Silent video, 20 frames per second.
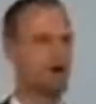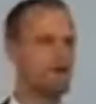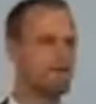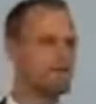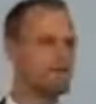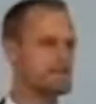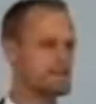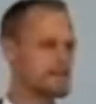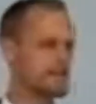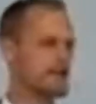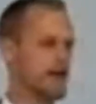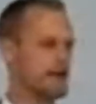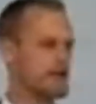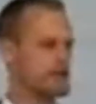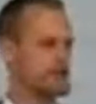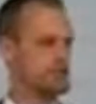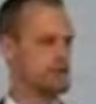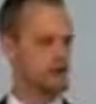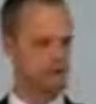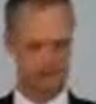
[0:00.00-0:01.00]
are visiting, I
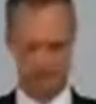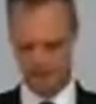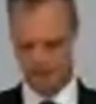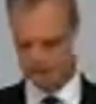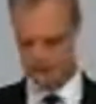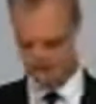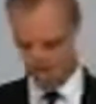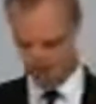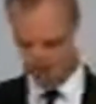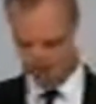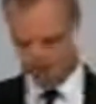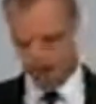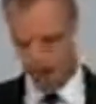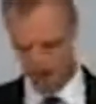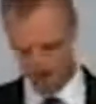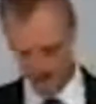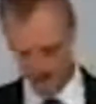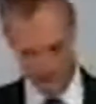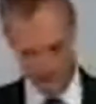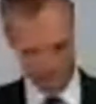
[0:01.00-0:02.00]
just want to set the
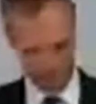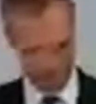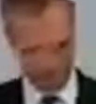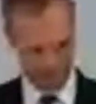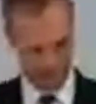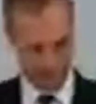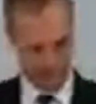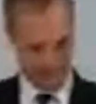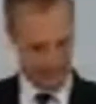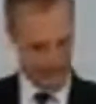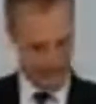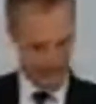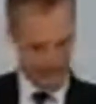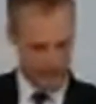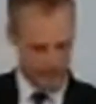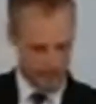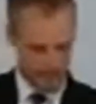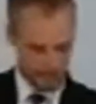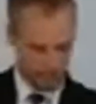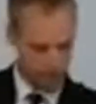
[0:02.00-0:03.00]
context
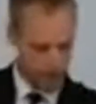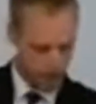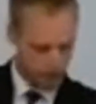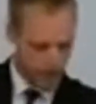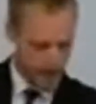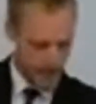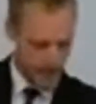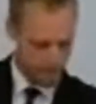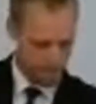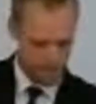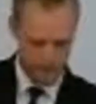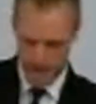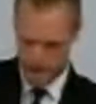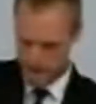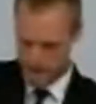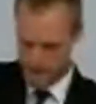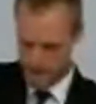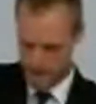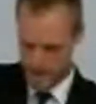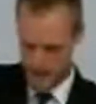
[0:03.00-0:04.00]
of where we have been
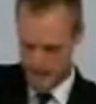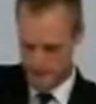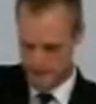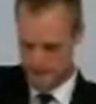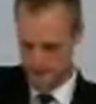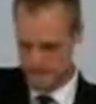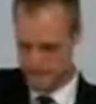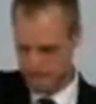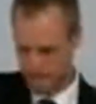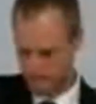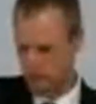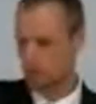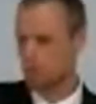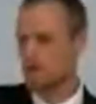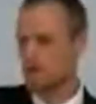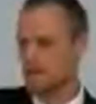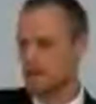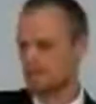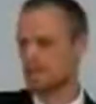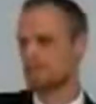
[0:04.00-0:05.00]
in the last several
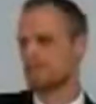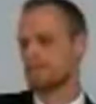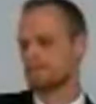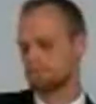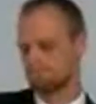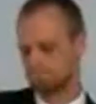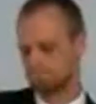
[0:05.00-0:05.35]
weeks.